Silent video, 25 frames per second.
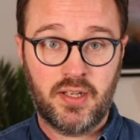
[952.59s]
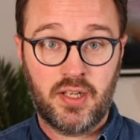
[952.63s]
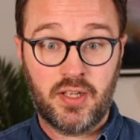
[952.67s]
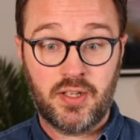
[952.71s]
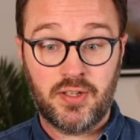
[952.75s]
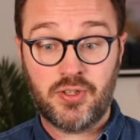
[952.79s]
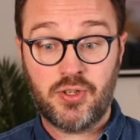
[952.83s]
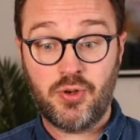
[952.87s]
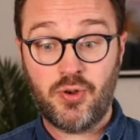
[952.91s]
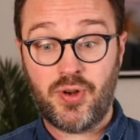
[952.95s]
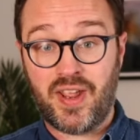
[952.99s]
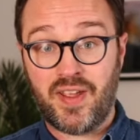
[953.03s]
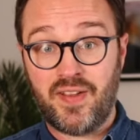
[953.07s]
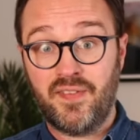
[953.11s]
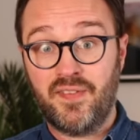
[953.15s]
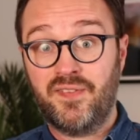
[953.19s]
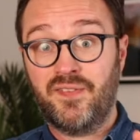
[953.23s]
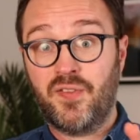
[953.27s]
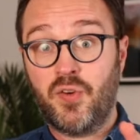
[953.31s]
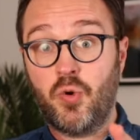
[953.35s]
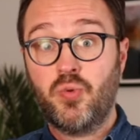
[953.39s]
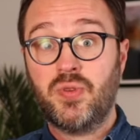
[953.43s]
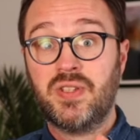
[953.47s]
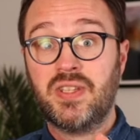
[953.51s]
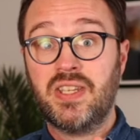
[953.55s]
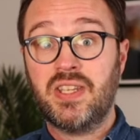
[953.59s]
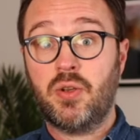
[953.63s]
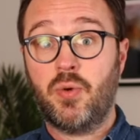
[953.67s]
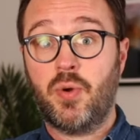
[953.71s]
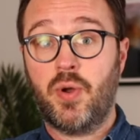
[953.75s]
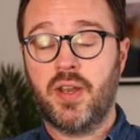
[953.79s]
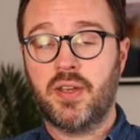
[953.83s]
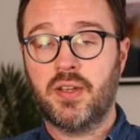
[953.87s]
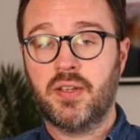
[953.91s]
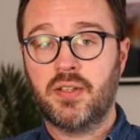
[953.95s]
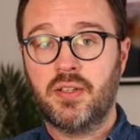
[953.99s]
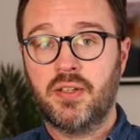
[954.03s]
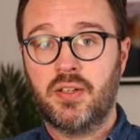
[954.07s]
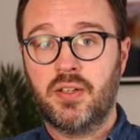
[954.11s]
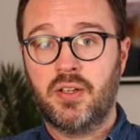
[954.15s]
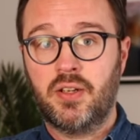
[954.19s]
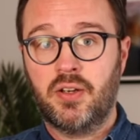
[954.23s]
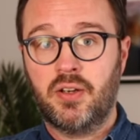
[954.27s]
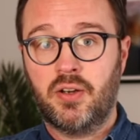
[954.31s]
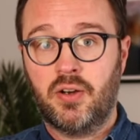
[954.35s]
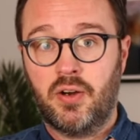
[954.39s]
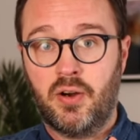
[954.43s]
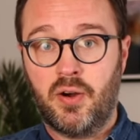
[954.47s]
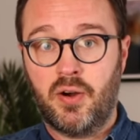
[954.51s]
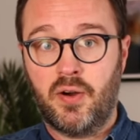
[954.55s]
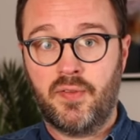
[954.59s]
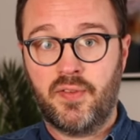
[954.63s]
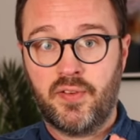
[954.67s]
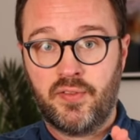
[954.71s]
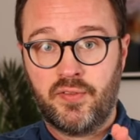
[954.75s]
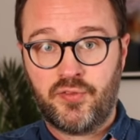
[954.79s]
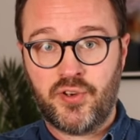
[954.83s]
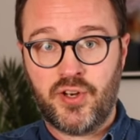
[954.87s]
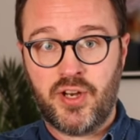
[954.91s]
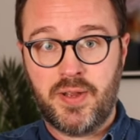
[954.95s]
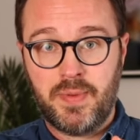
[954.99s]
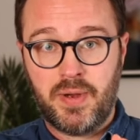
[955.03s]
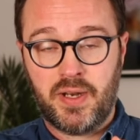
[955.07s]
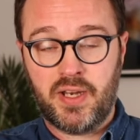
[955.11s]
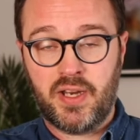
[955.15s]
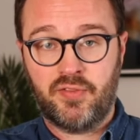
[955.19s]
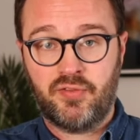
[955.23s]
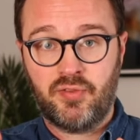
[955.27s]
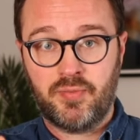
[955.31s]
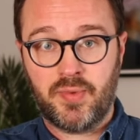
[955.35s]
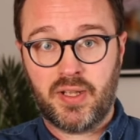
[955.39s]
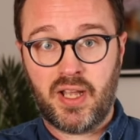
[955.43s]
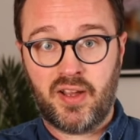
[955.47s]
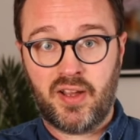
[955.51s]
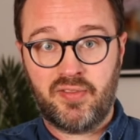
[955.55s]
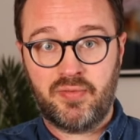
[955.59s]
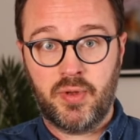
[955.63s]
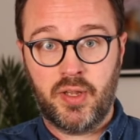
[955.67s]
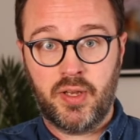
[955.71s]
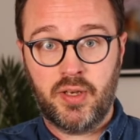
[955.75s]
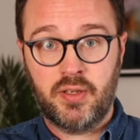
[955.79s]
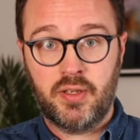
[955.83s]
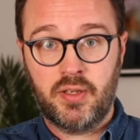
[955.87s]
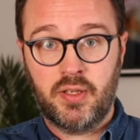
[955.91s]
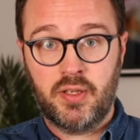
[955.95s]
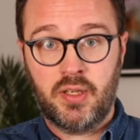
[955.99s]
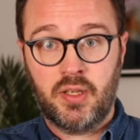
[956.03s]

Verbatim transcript: So you're getting 40 quid of free money from the government.